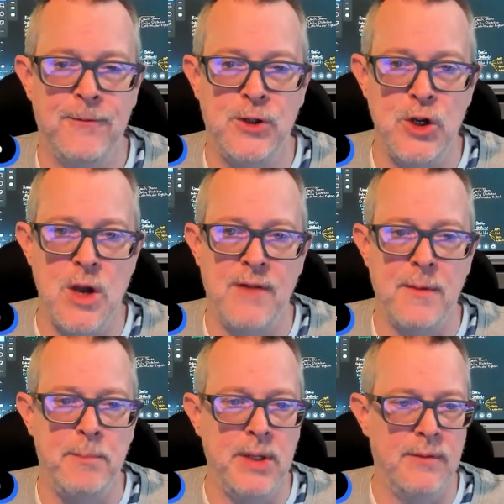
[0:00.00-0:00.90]
Do you have a
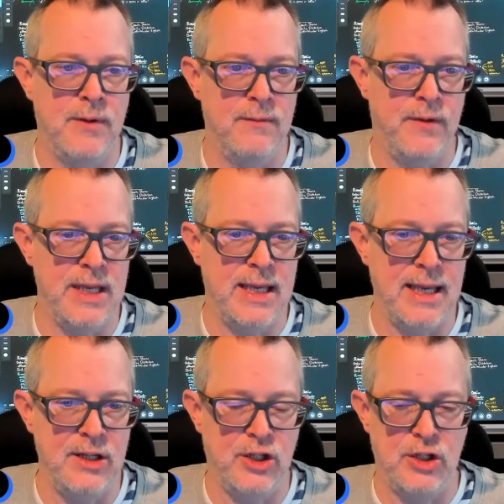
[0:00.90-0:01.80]
bit of a
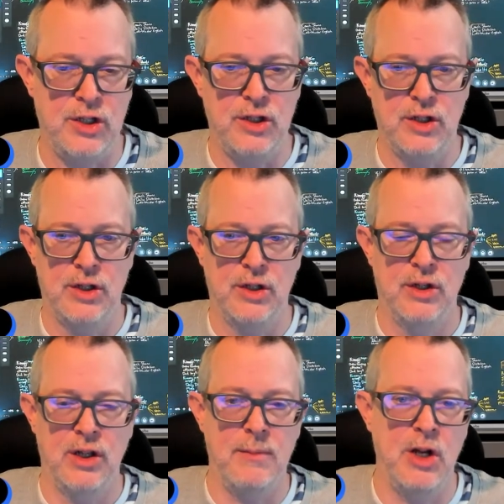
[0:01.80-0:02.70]
vacation?
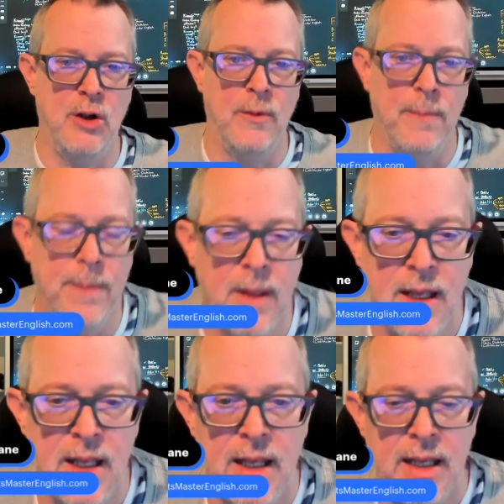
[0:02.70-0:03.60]
Let me know.
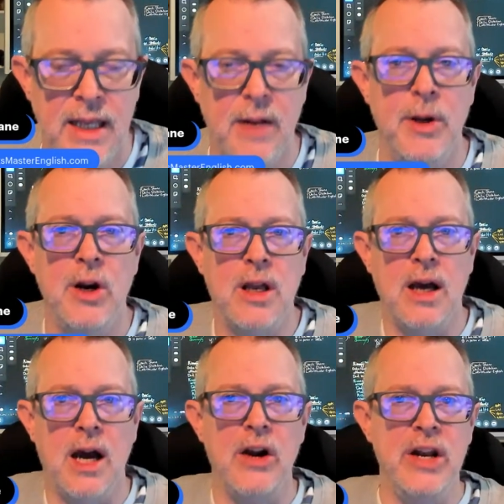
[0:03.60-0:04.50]
In
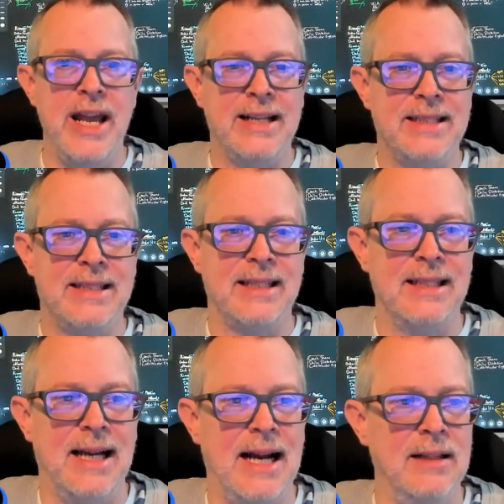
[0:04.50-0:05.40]
America, our next
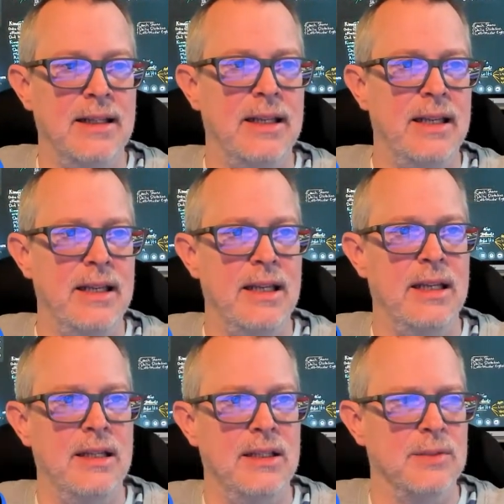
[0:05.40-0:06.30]
holiday
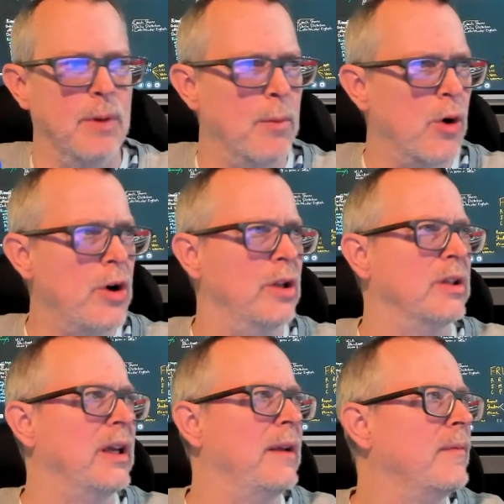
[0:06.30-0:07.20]
is Memorial
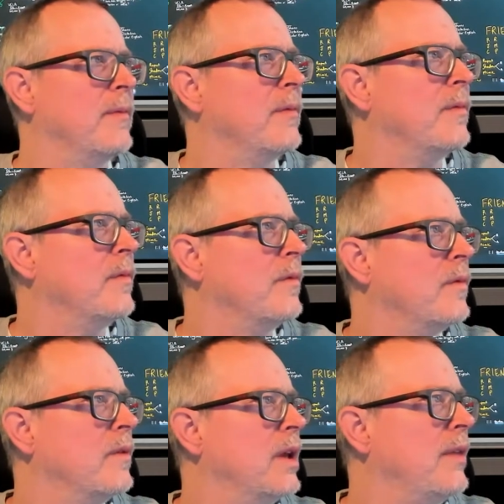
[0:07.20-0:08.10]
Day,
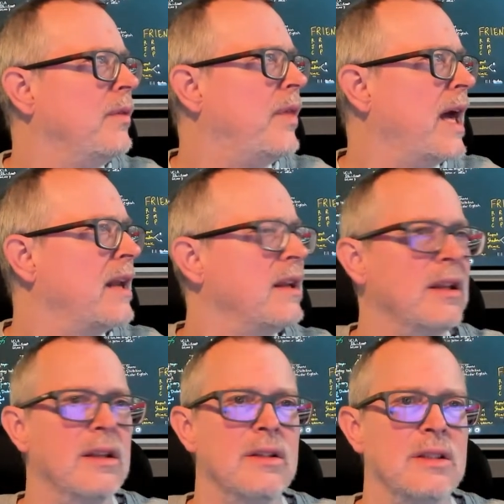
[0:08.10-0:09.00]
and that
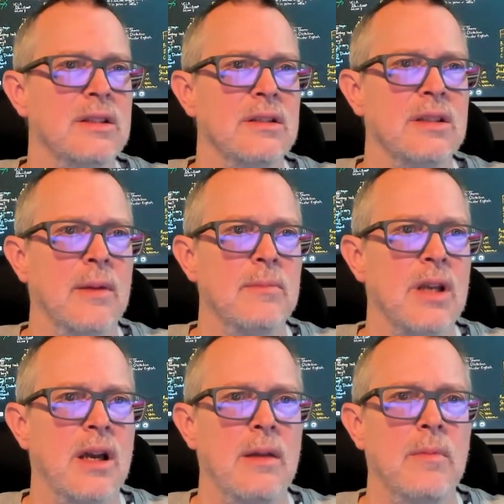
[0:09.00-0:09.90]
is
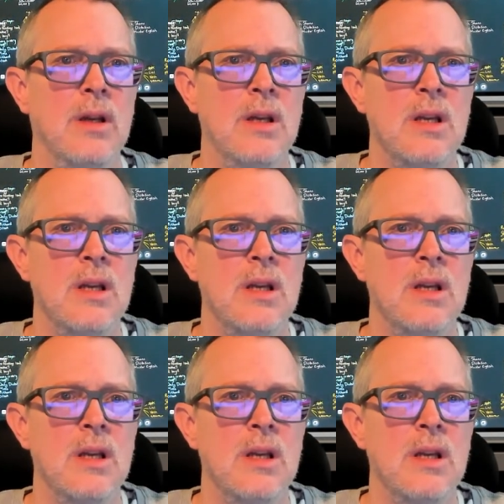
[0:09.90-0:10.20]
sometime